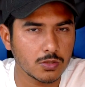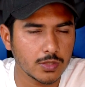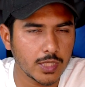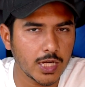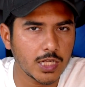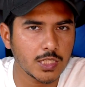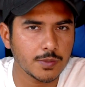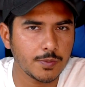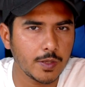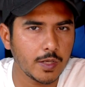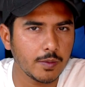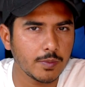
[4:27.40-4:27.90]

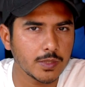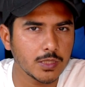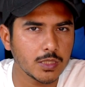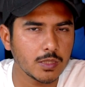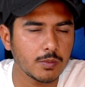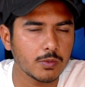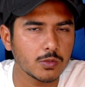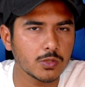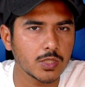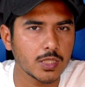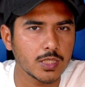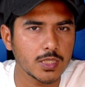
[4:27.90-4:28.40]
that's pretty much
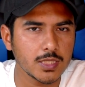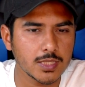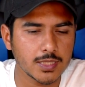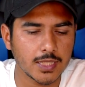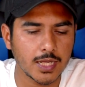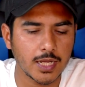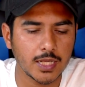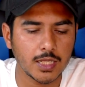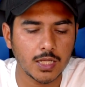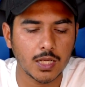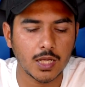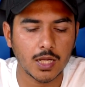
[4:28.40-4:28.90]
it about the
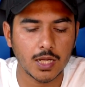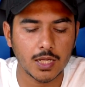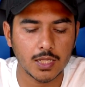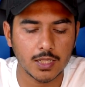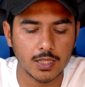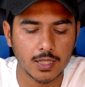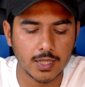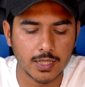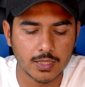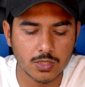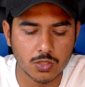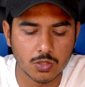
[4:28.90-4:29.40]
design.
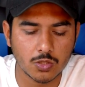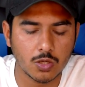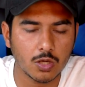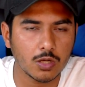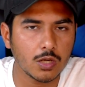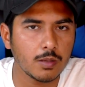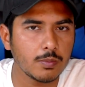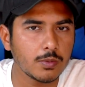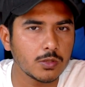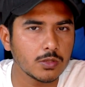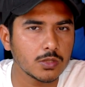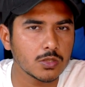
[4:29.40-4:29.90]
Let's
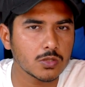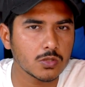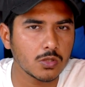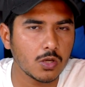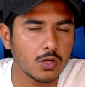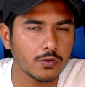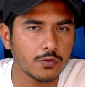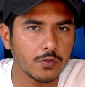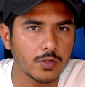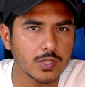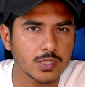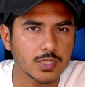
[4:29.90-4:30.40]
talk about the
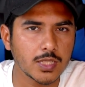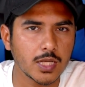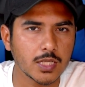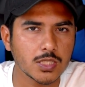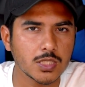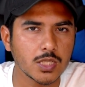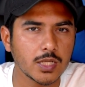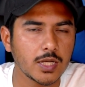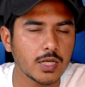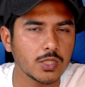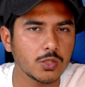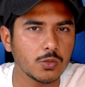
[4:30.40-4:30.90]
software
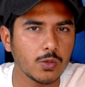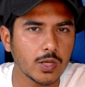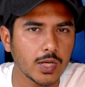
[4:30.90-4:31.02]
section, and you're